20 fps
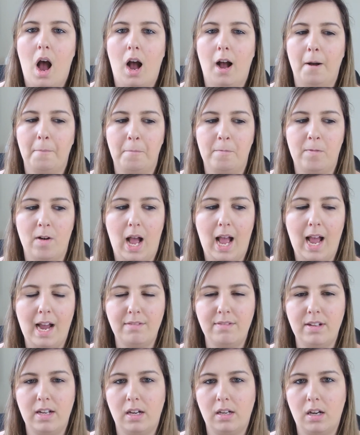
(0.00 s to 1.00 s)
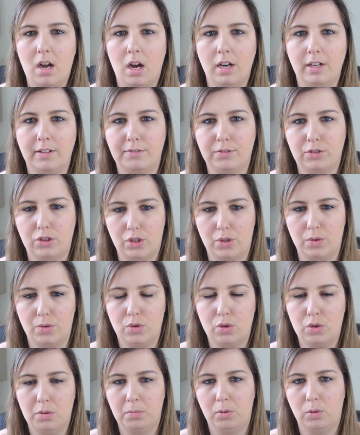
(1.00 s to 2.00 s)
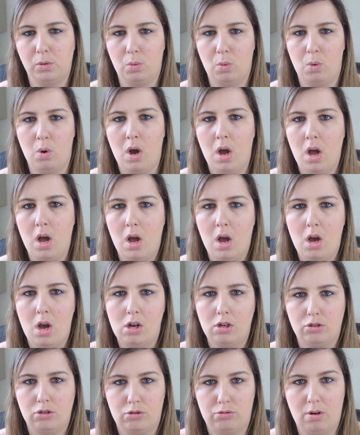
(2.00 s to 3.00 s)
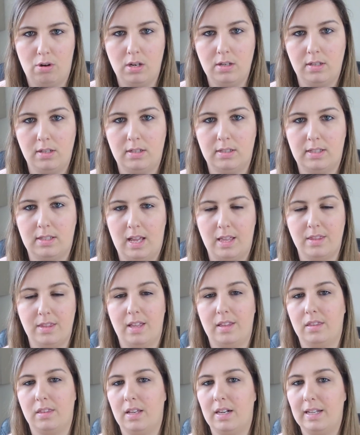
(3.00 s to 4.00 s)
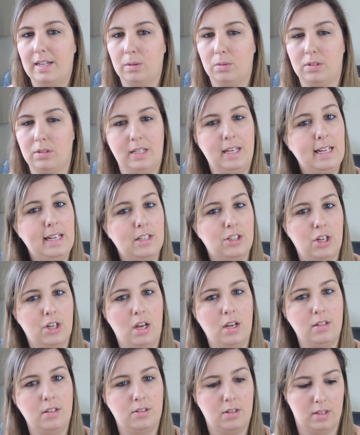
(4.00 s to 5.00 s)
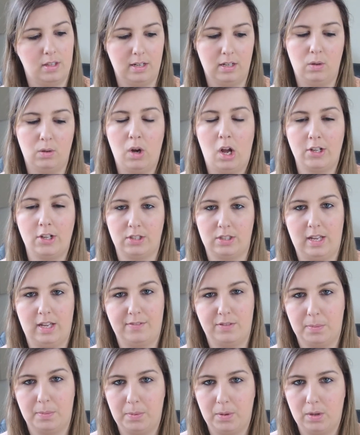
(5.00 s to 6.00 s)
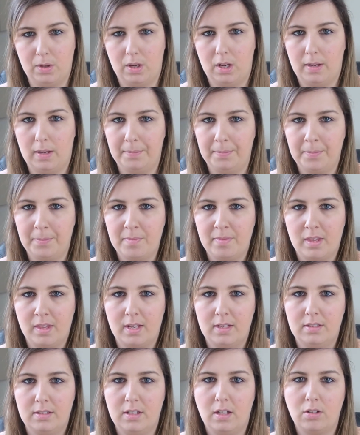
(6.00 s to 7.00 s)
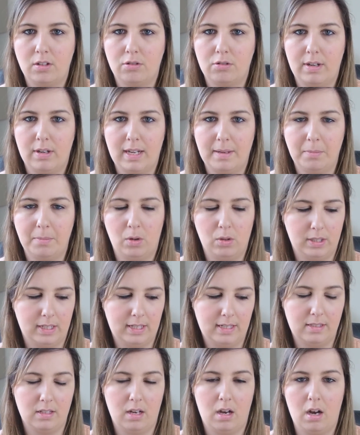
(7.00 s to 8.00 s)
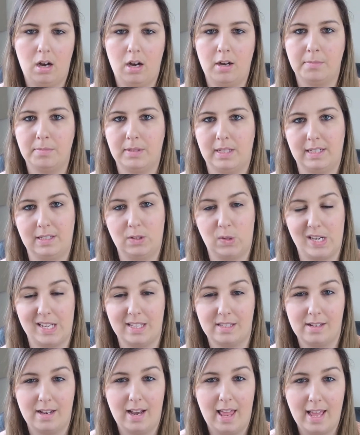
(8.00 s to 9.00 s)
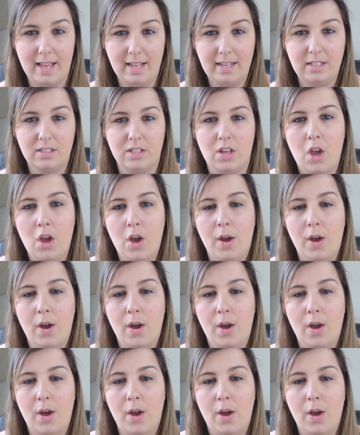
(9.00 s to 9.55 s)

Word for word: Um, for Harry, I kind of do normal trunks and then the little t-shirt, so then I just have to put sun cream on his arms and on his legs.